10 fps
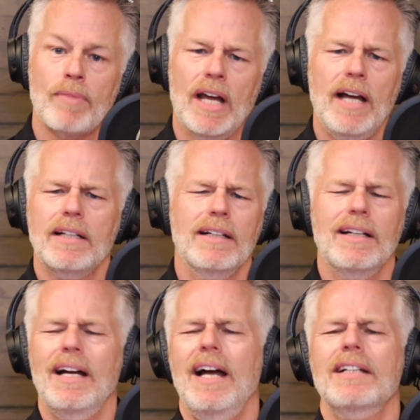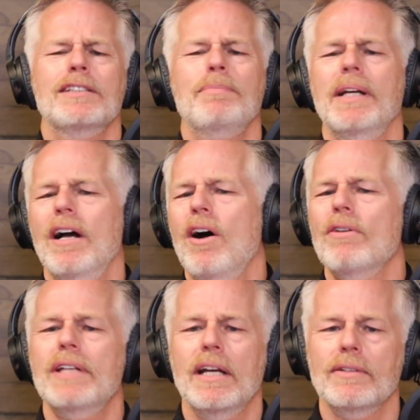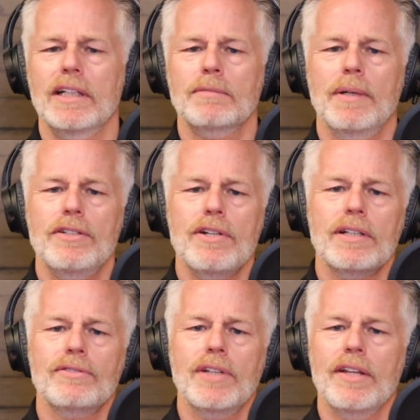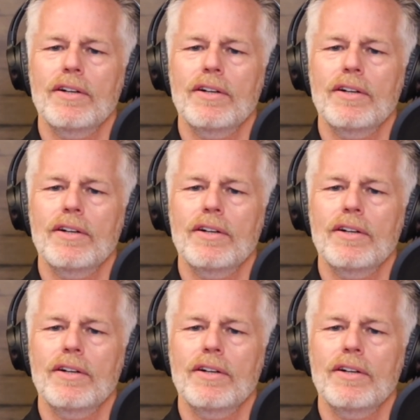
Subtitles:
I could spend all day on this, but as you can see,